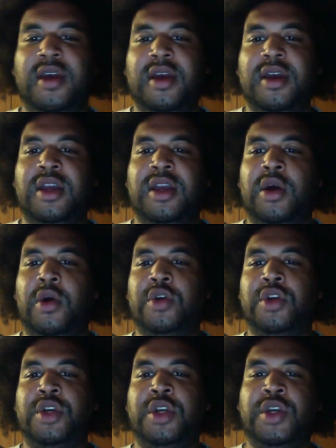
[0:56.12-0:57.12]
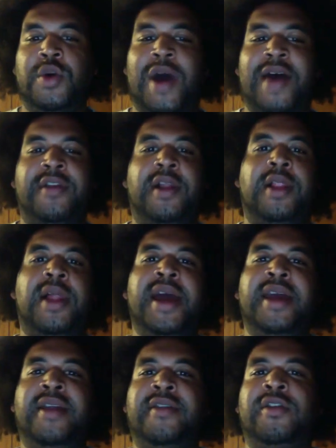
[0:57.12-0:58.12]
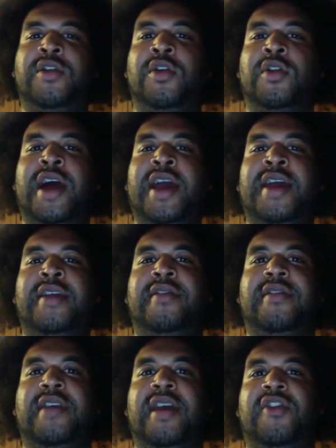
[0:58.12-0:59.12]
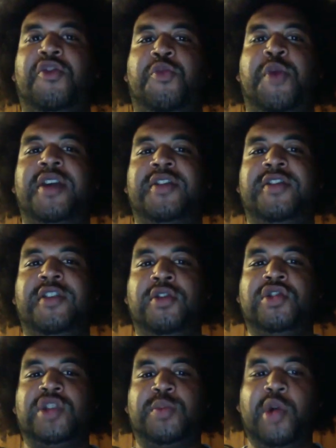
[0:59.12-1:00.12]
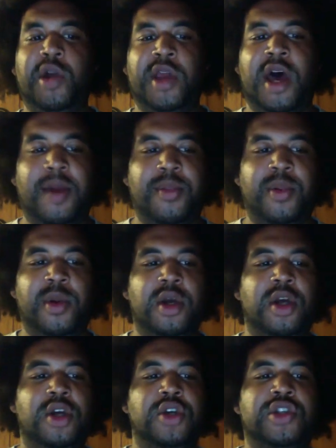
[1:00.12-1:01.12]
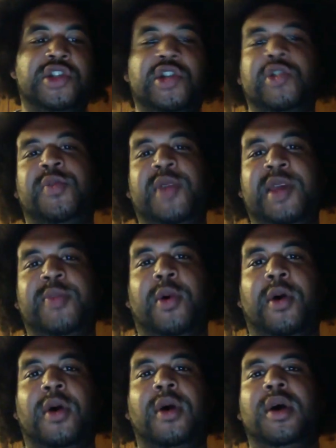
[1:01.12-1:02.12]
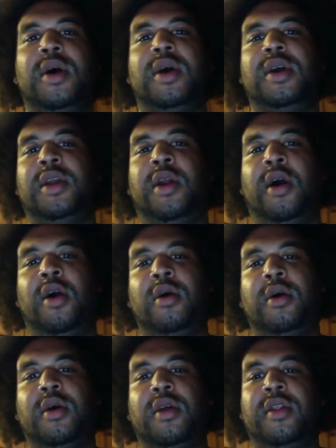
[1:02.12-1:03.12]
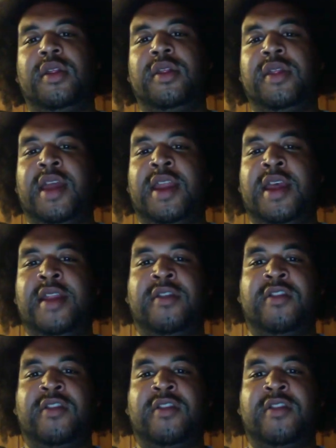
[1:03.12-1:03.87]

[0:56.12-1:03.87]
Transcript: you have an alliance, and your alliance expects you to put up certain people. They didn't